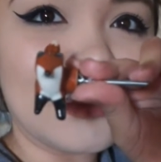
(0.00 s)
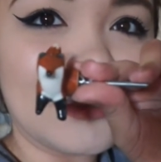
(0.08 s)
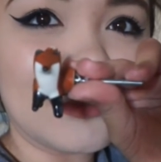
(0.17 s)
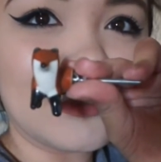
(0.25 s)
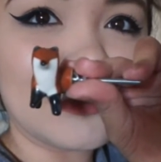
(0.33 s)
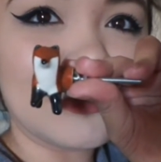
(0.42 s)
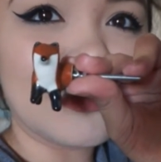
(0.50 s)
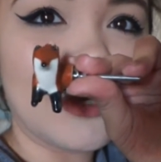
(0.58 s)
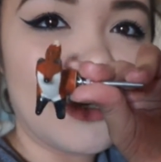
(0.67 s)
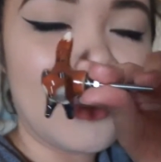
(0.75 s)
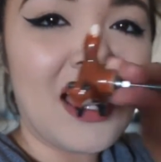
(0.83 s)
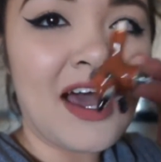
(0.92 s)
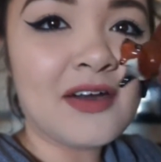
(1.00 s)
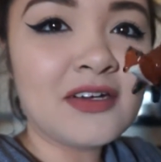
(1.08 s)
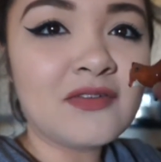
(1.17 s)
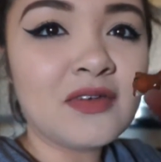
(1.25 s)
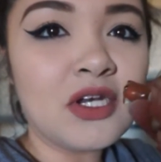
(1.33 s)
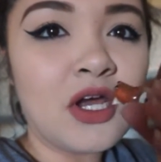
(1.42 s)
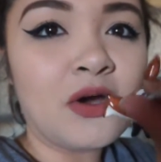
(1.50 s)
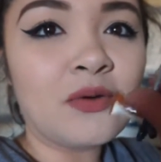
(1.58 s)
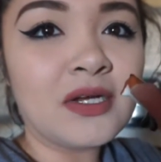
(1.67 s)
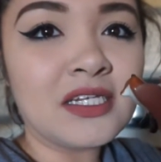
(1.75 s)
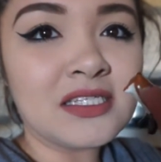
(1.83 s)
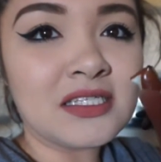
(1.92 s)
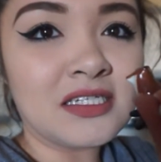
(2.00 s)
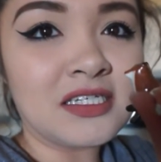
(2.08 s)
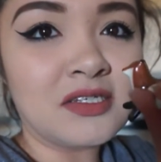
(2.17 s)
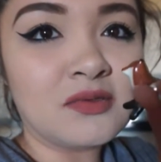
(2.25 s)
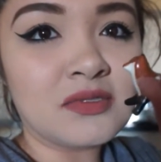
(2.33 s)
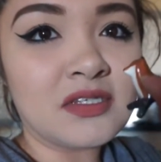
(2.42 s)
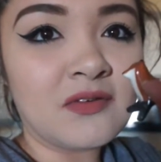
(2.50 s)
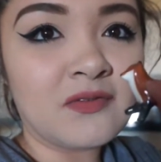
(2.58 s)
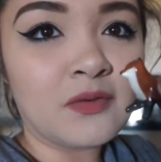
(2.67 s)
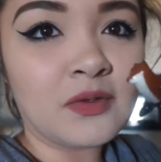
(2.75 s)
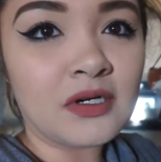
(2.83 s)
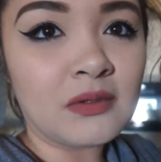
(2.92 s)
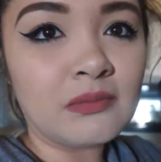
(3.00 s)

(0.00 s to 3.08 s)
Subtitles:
is. I don't even know what he's gonna use it for,